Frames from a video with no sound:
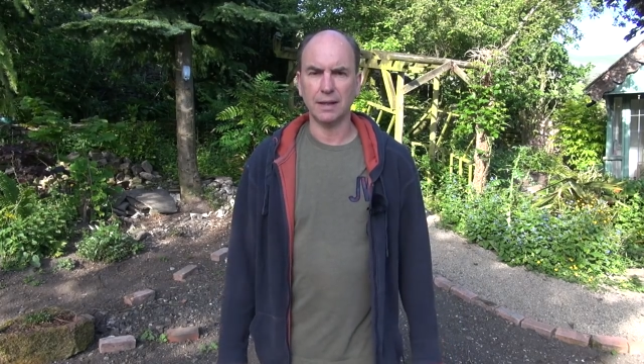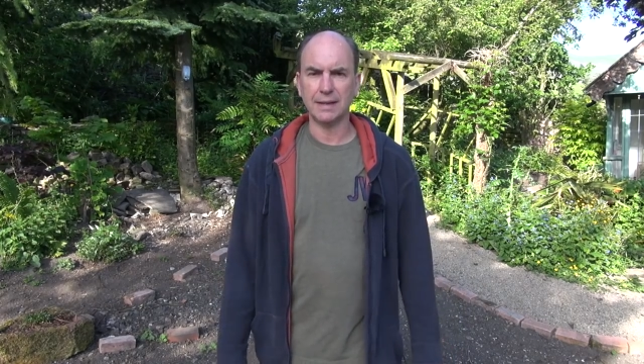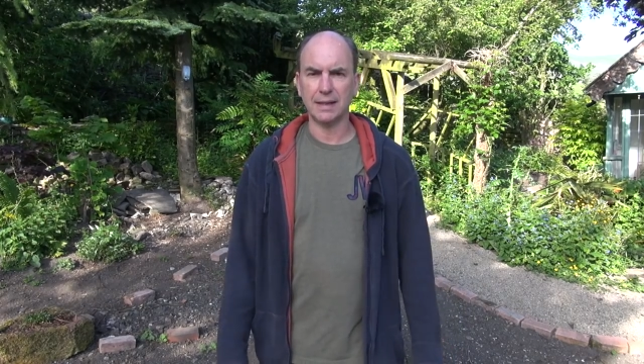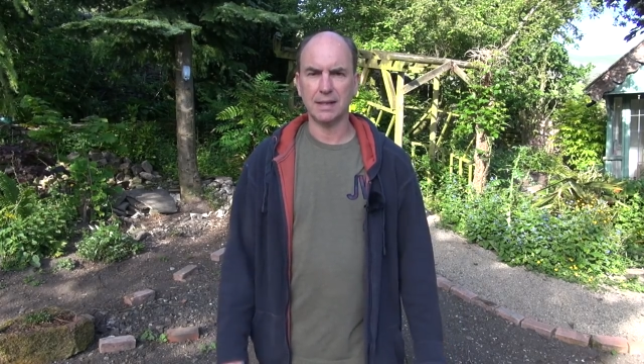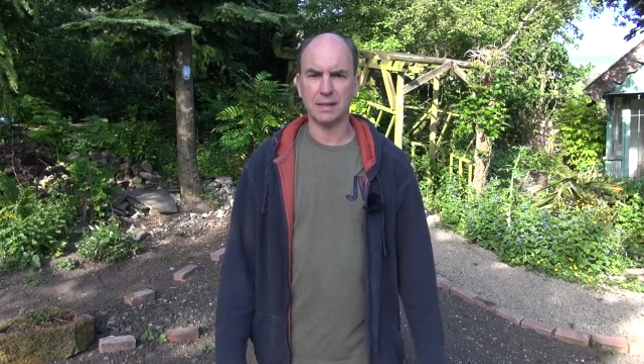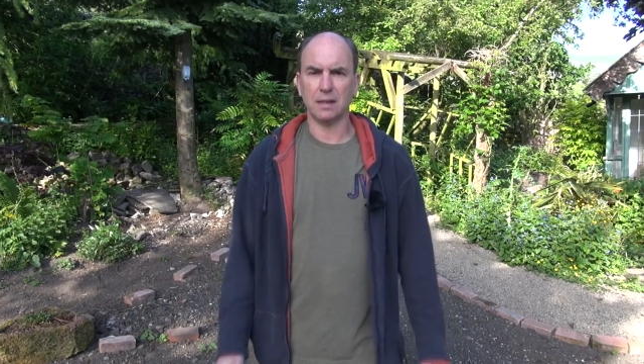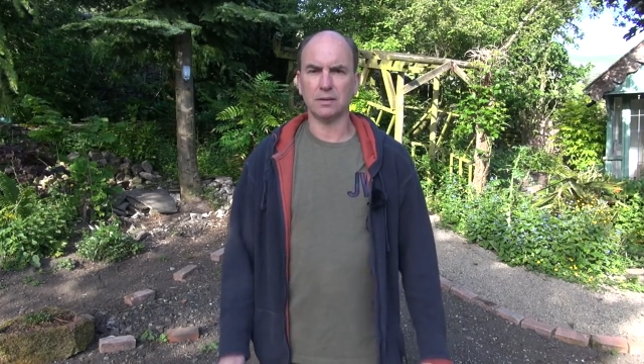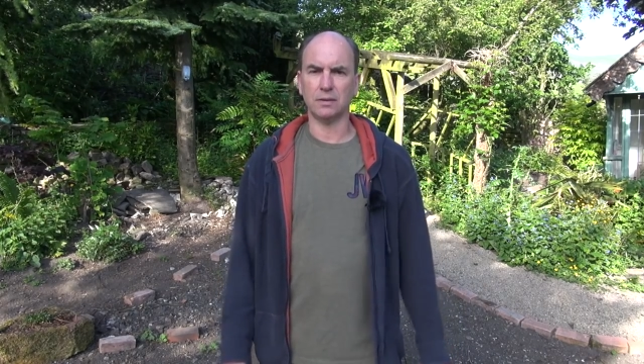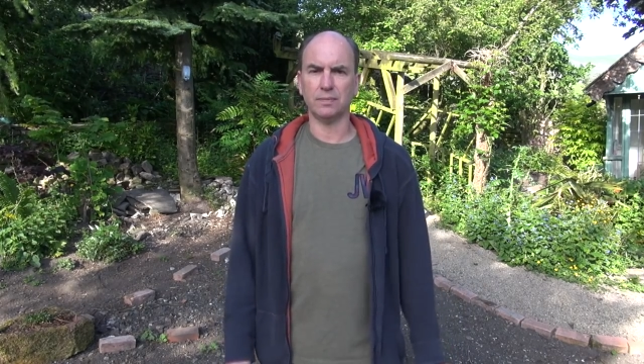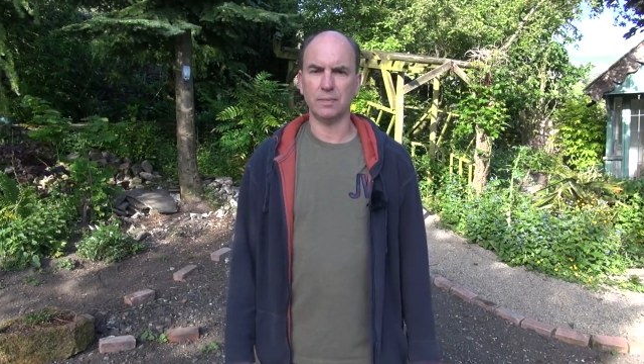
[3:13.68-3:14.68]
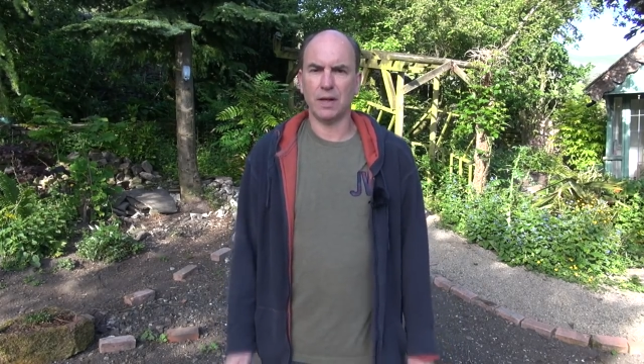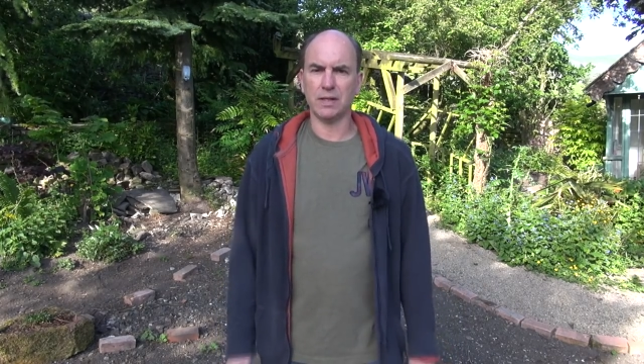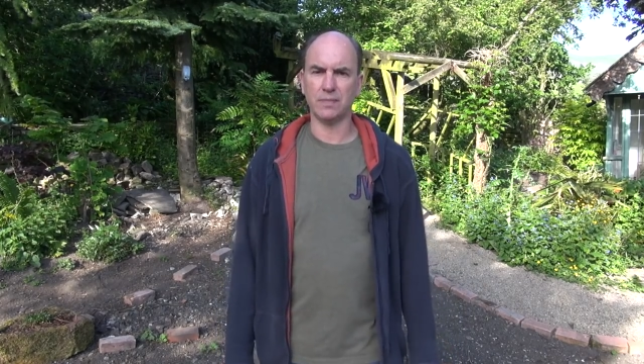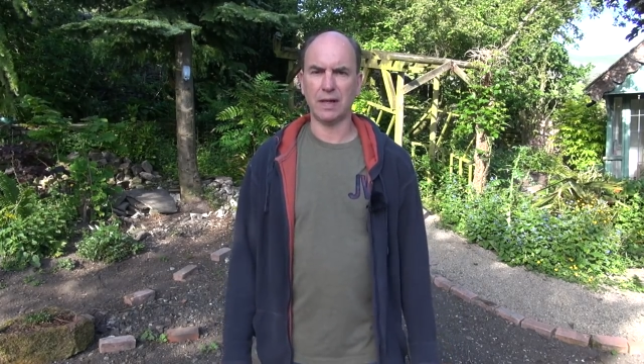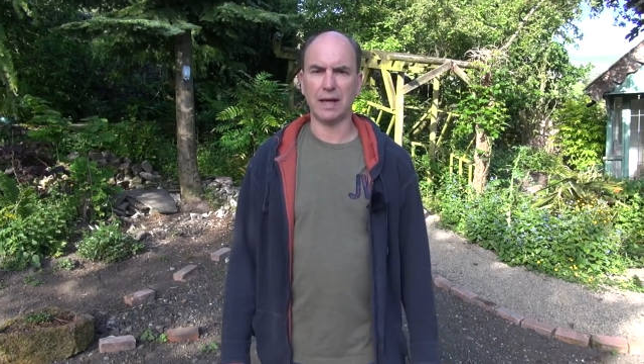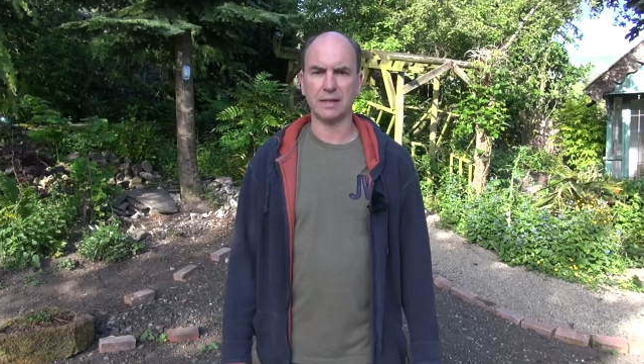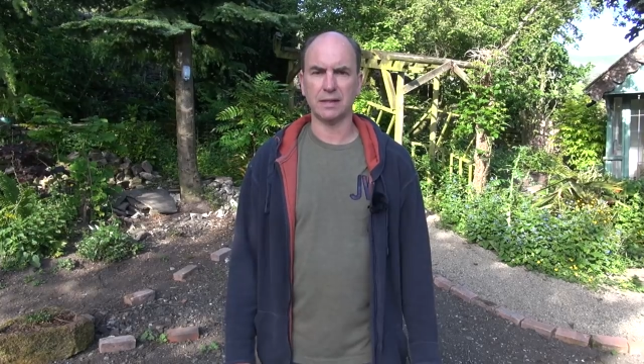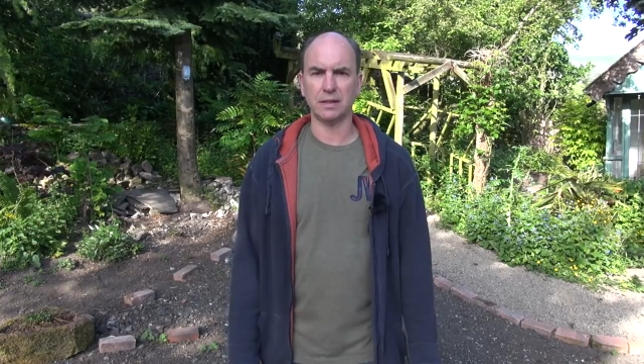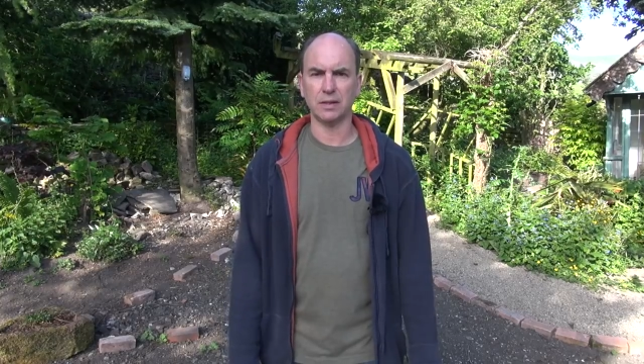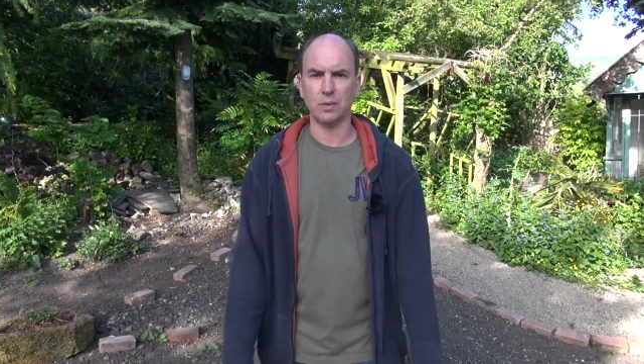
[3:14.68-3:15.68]
Ideally start off nice and
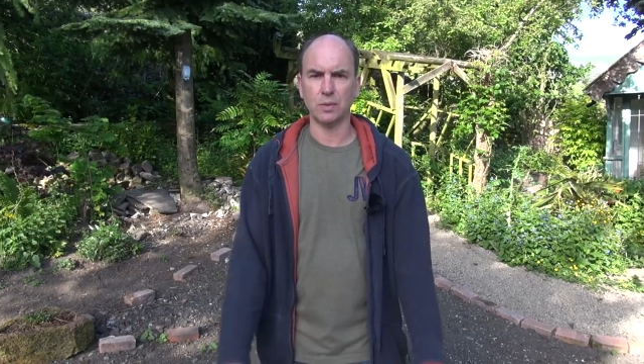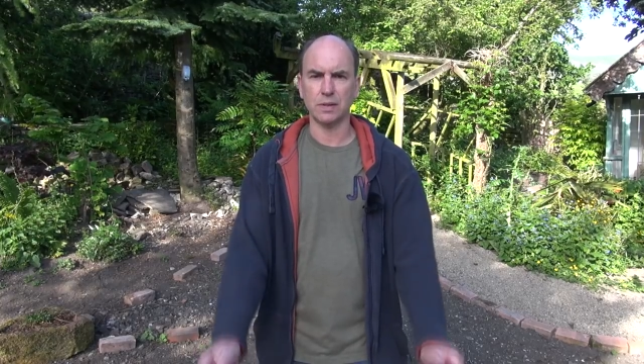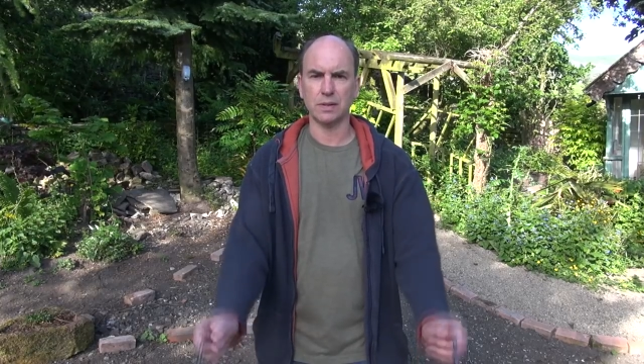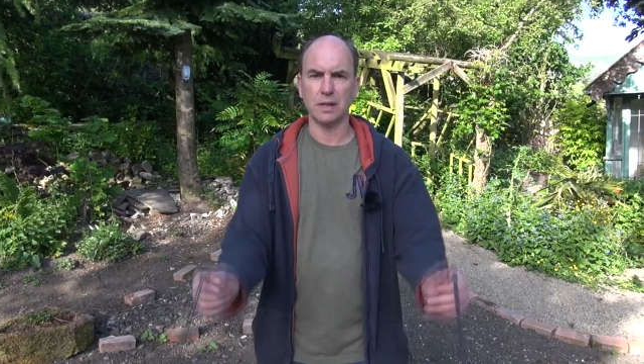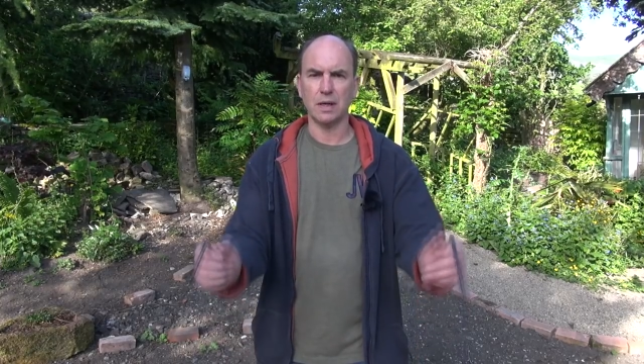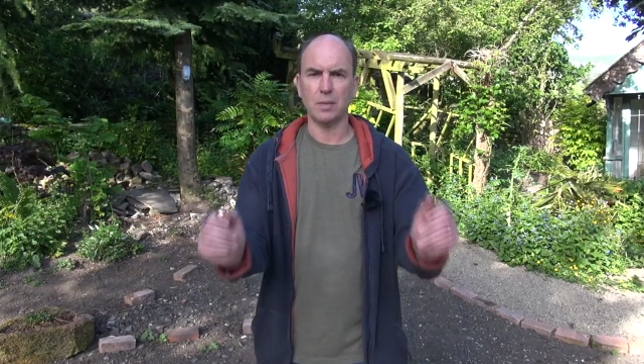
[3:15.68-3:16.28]
relaxed in the shoulders,